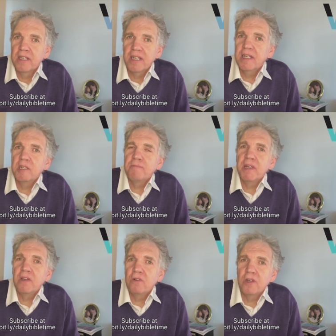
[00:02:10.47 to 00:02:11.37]
It is
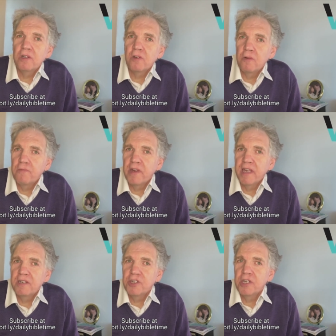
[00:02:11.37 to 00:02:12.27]
beyond
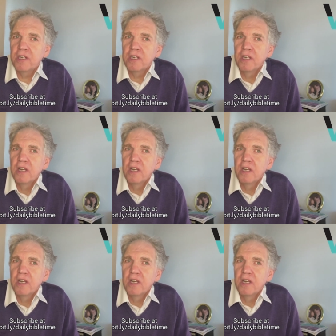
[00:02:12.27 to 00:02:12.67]
comprehension